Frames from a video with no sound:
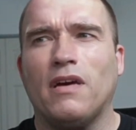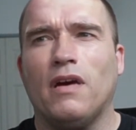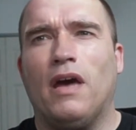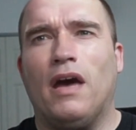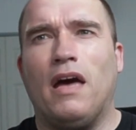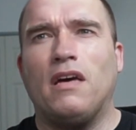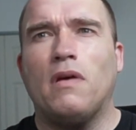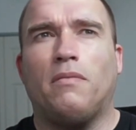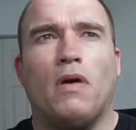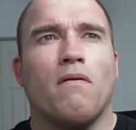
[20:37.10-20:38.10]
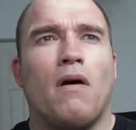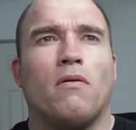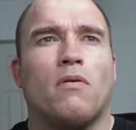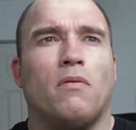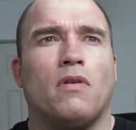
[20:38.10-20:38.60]
and I did play around with
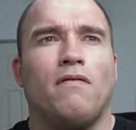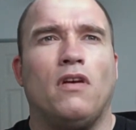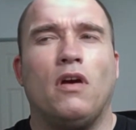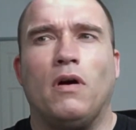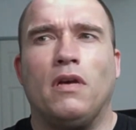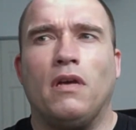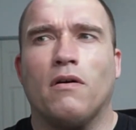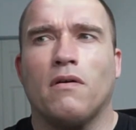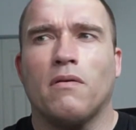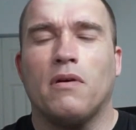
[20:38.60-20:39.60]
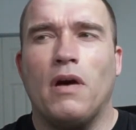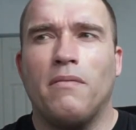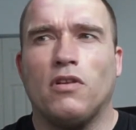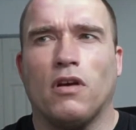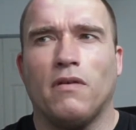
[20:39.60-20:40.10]
it with a video I did here the other day. But
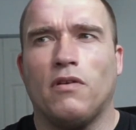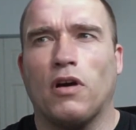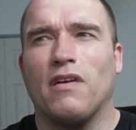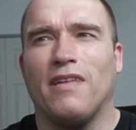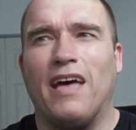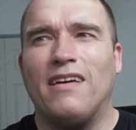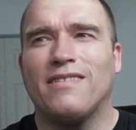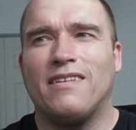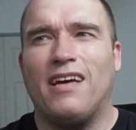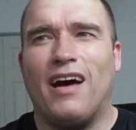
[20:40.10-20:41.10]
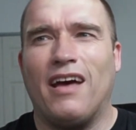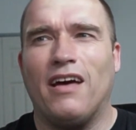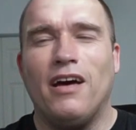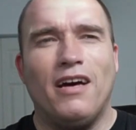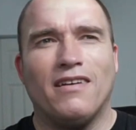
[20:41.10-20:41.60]
the latency on it
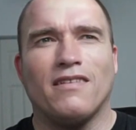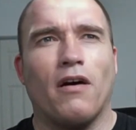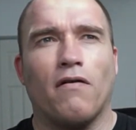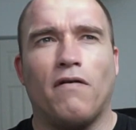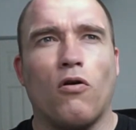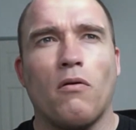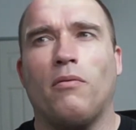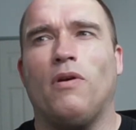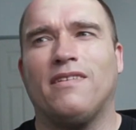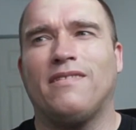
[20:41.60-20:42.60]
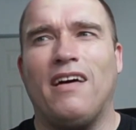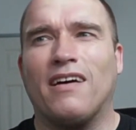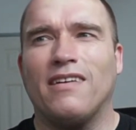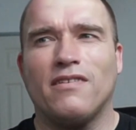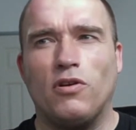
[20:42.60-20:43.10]
is like 4+
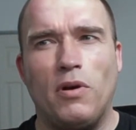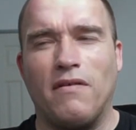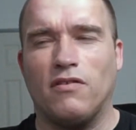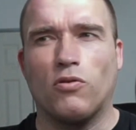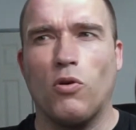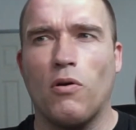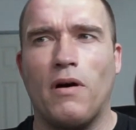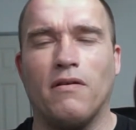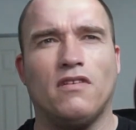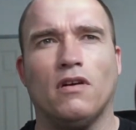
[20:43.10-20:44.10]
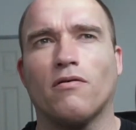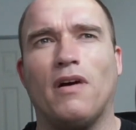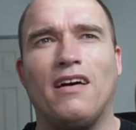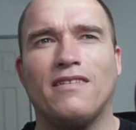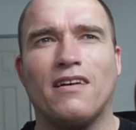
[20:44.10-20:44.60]
seconds, so you have to screw around with
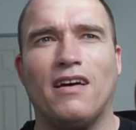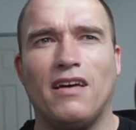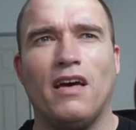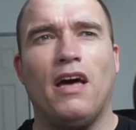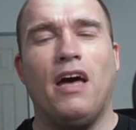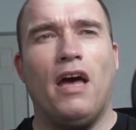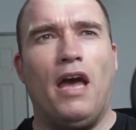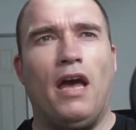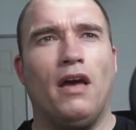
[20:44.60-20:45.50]
synchronizing it. And